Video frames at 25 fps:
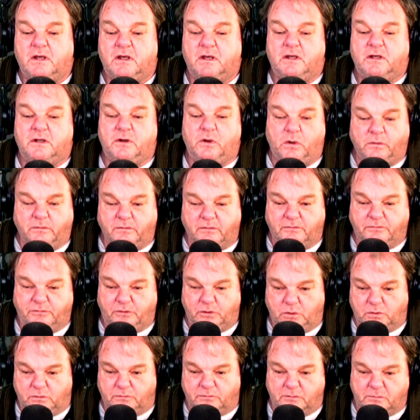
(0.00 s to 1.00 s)
An
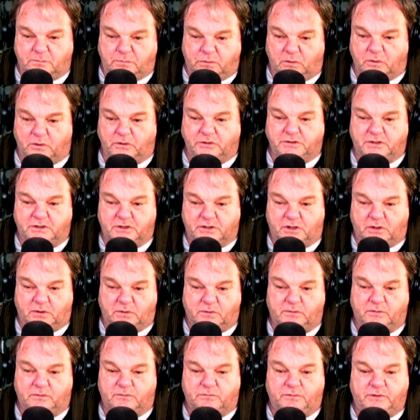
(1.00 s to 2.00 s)
overview of reports and
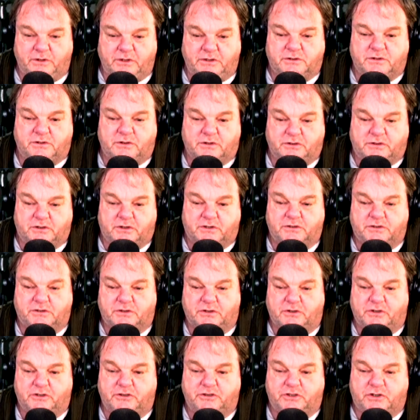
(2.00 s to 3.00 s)
current research
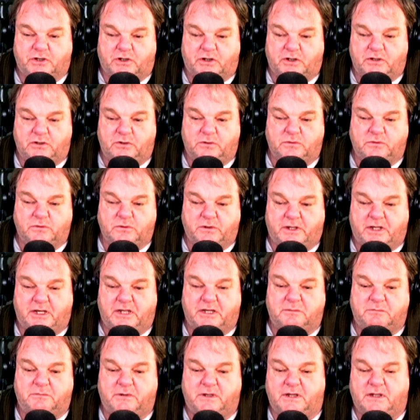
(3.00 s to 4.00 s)
concerning childhood
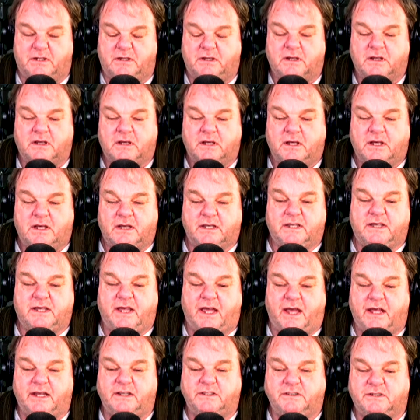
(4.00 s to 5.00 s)
leukemia and
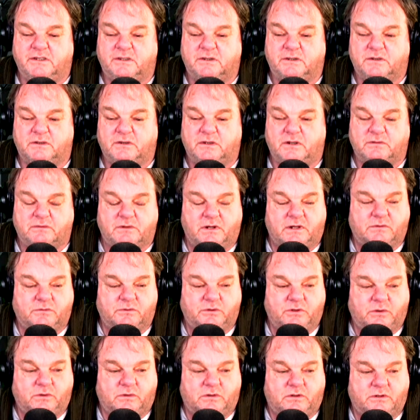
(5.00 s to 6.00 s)
cancer
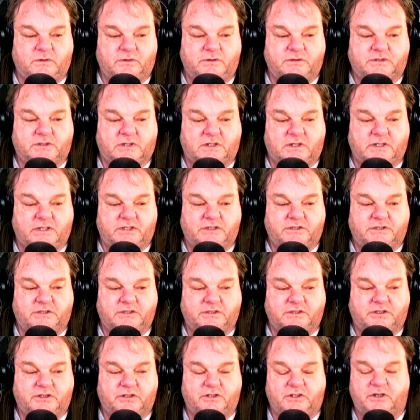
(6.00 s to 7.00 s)
around nuclear
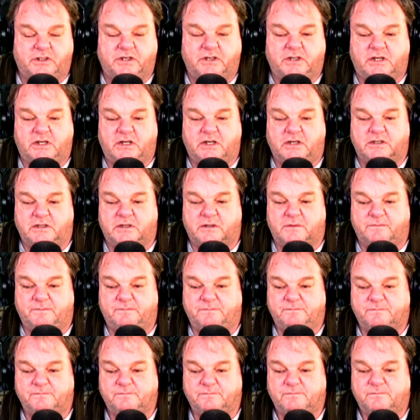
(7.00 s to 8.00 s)
installations in the United
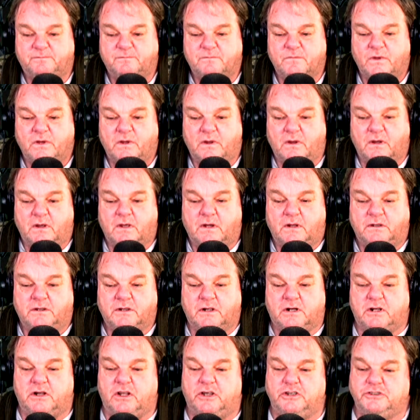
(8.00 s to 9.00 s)
Kingdom. The
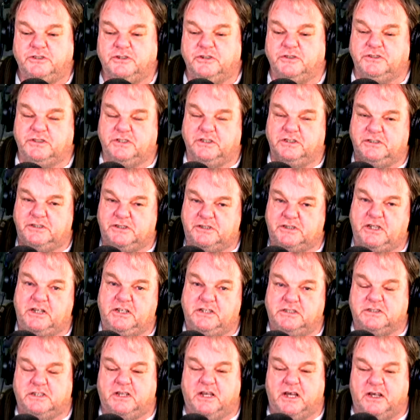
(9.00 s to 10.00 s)
clusters in
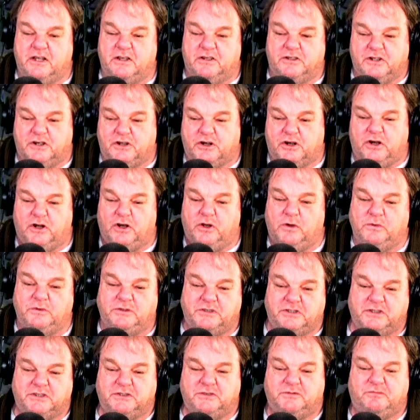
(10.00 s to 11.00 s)
Seascale, the
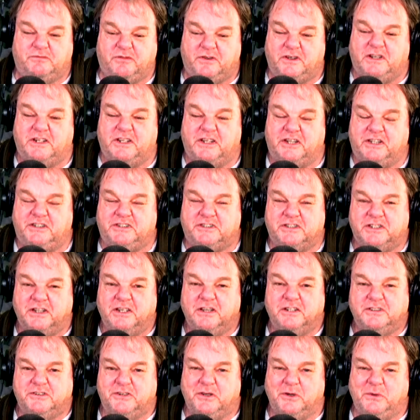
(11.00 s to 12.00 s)
closest village
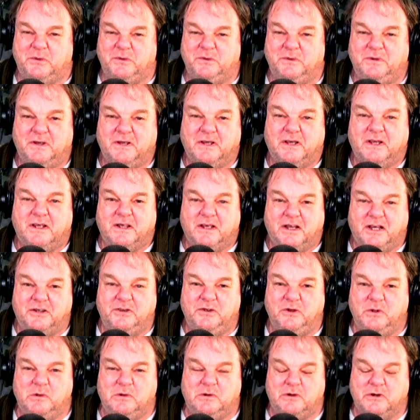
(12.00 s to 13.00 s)
to a
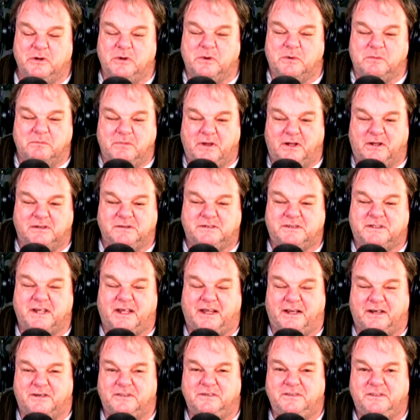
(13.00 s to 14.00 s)
nuclear
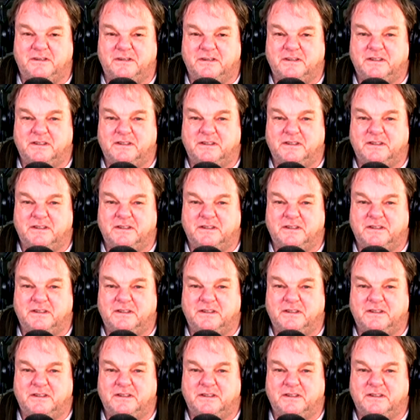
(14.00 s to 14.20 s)
meltdown,